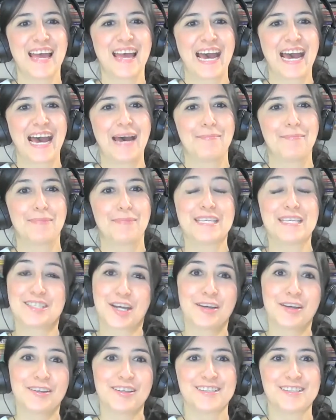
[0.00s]
And please
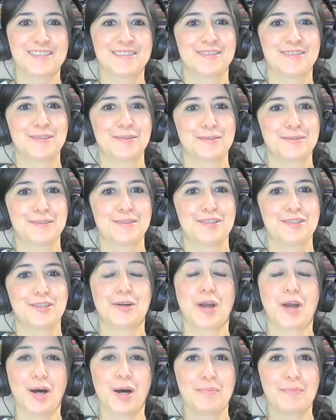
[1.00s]
join us to do your
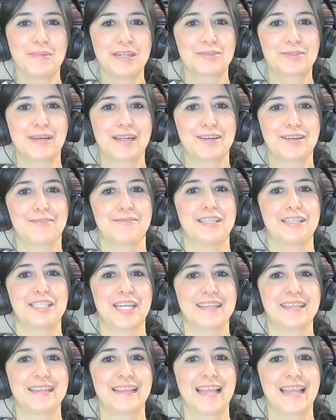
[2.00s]
own virtual coffee
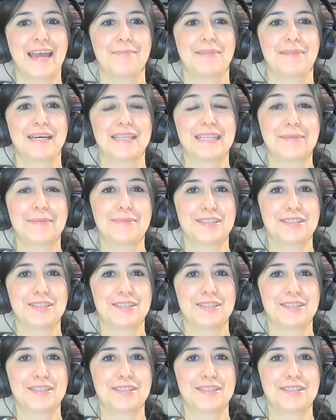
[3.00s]
chat like Mandeep